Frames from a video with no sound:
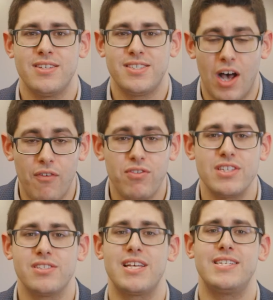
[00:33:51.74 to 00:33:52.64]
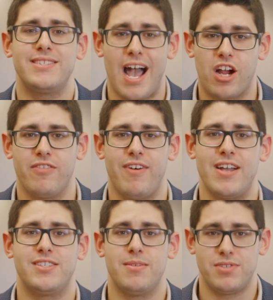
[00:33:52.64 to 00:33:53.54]
selflessly
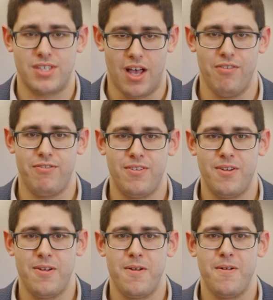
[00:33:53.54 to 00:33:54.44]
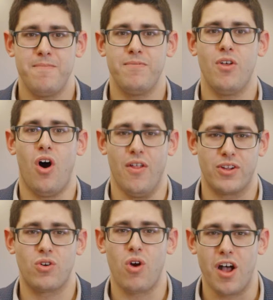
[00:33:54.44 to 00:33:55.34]
sacrificed Himself on the
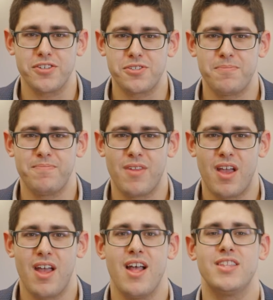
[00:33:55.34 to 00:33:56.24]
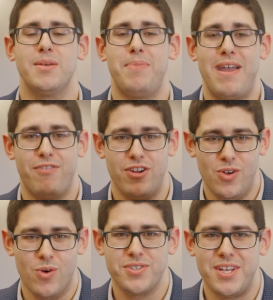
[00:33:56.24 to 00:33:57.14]
cross to pay for
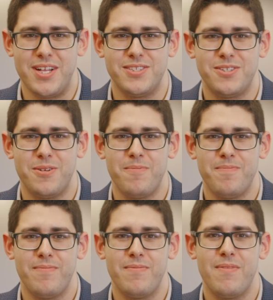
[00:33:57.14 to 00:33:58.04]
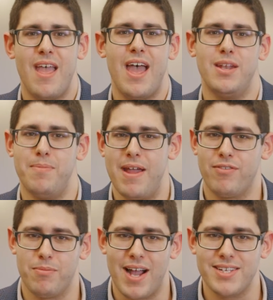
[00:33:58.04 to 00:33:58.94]
your sins and to pay
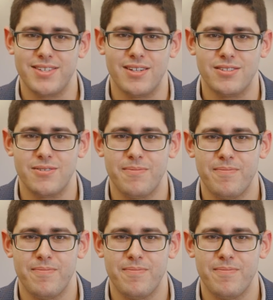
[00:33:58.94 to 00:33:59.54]
for my sins.